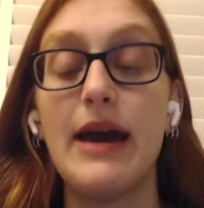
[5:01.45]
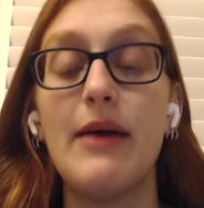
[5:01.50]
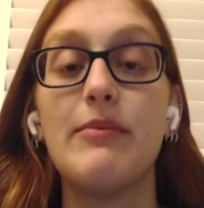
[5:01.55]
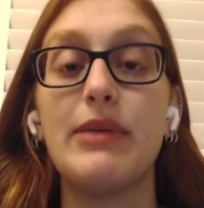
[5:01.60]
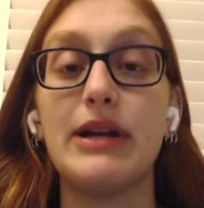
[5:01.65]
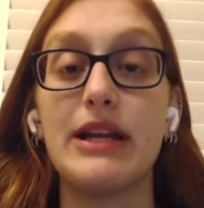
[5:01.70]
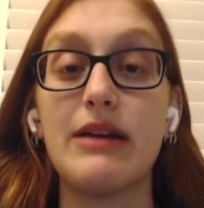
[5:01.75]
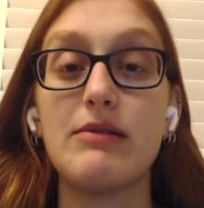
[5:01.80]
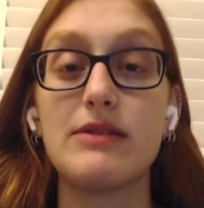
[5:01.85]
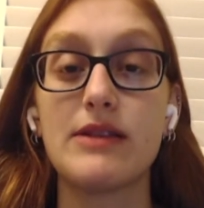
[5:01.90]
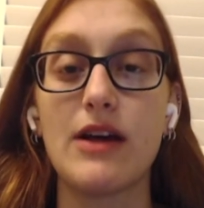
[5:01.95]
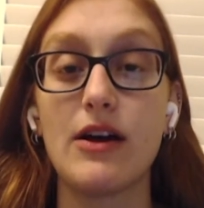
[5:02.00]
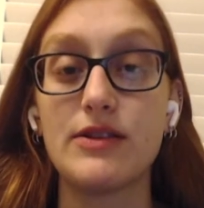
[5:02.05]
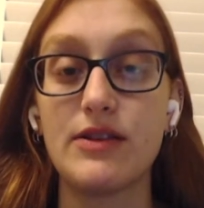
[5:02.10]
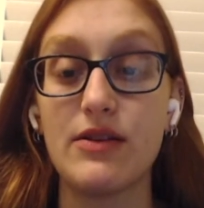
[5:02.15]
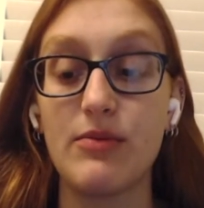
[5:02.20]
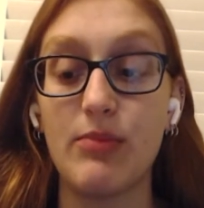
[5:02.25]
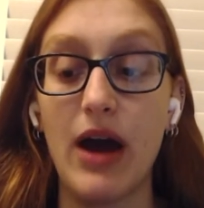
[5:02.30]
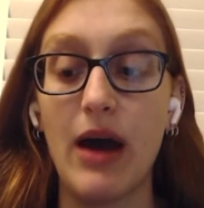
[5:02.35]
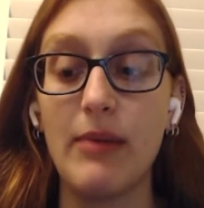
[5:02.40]
but he was also
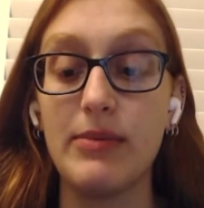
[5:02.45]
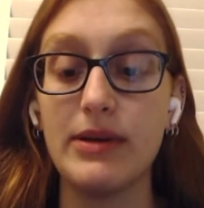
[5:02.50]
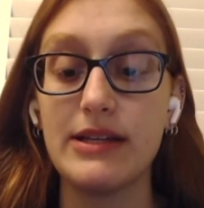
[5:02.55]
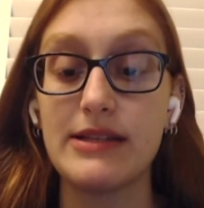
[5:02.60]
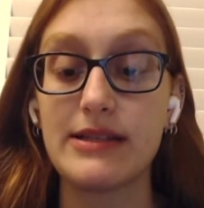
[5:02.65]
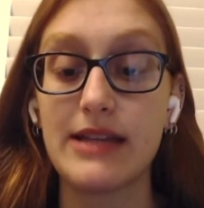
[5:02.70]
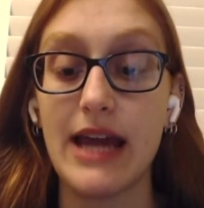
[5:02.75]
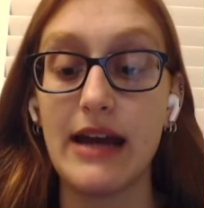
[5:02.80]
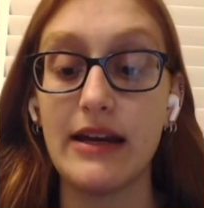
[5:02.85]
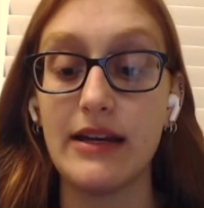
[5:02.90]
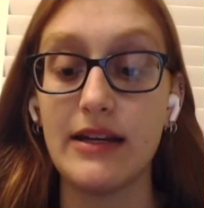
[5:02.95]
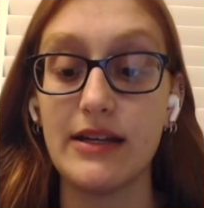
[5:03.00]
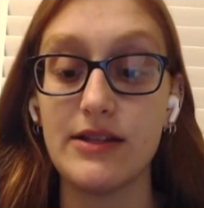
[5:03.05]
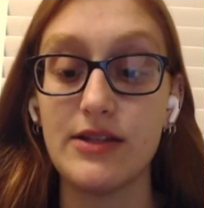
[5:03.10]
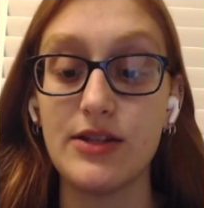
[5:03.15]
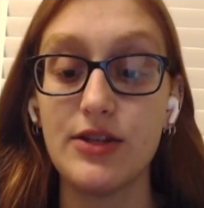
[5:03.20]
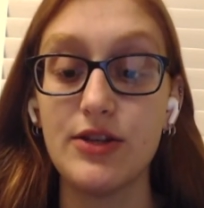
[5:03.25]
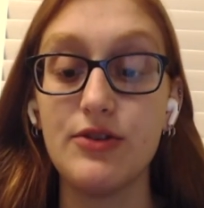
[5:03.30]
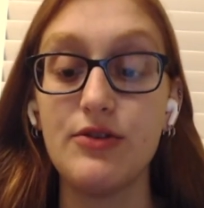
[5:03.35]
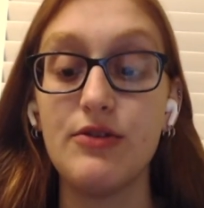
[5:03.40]
the populist candidate
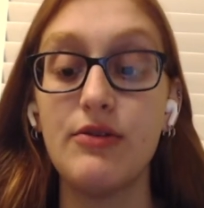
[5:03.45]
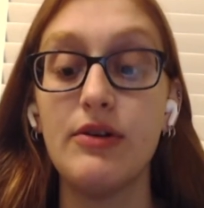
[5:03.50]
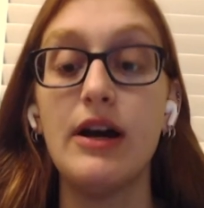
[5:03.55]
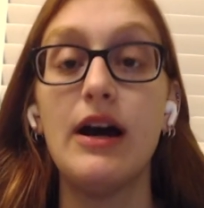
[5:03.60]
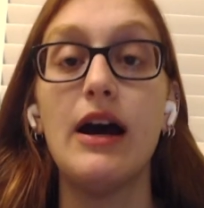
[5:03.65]
too.